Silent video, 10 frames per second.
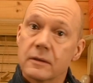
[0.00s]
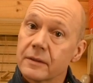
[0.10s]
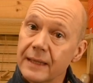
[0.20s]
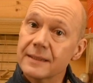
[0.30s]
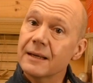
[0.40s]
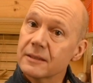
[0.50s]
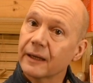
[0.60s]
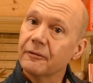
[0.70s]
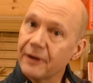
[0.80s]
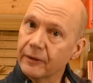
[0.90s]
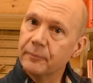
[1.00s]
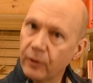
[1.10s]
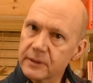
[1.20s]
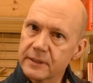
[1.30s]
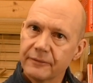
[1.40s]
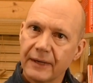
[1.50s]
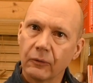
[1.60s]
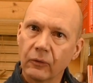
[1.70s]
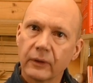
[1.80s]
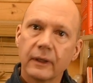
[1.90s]
So that sounds like a very positive
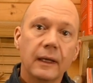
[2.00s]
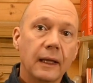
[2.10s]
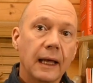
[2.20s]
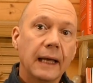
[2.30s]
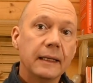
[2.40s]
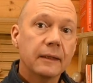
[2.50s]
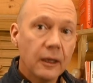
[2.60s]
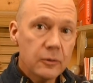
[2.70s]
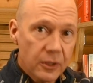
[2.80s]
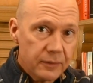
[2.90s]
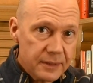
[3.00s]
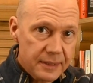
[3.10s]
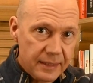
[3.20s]
outlook, and it goes on to